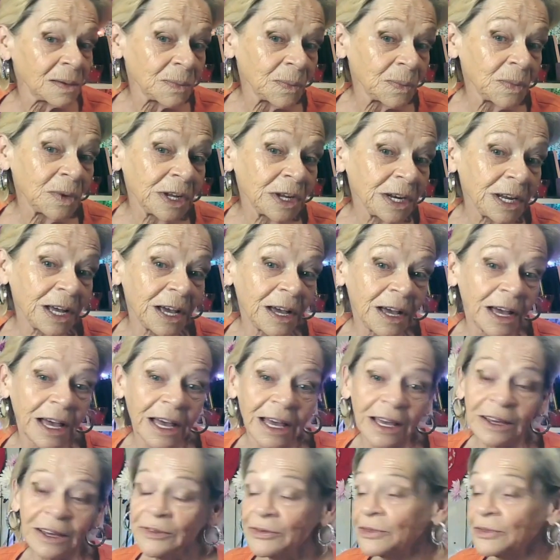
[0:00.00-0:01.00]
One
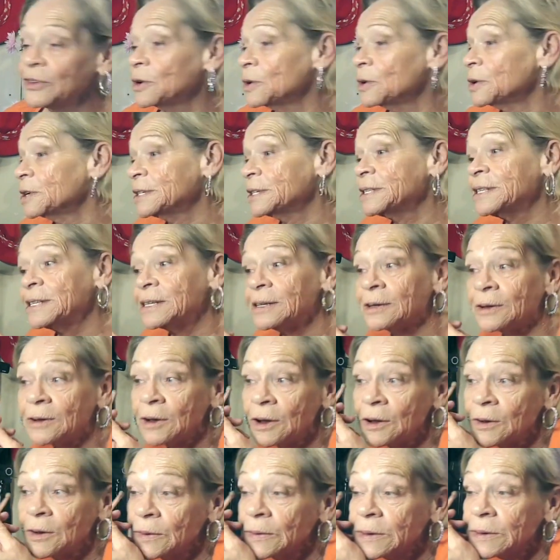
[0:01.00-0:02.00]
eye, of course, it
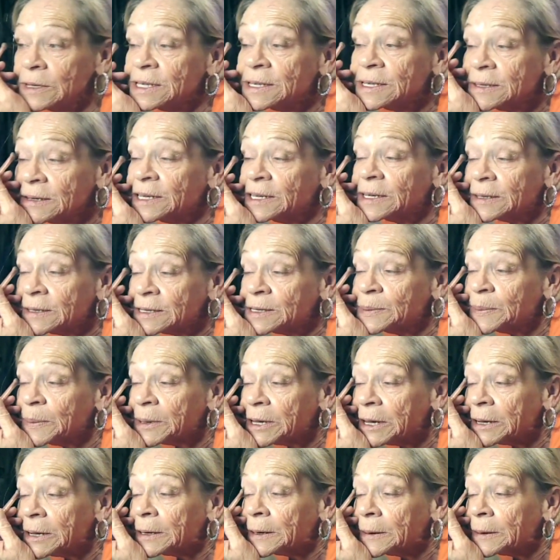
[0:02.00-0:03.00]
always looks
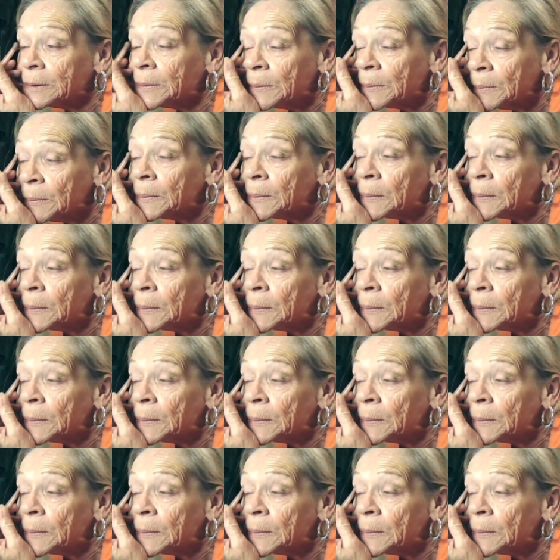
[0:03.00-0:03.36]
better.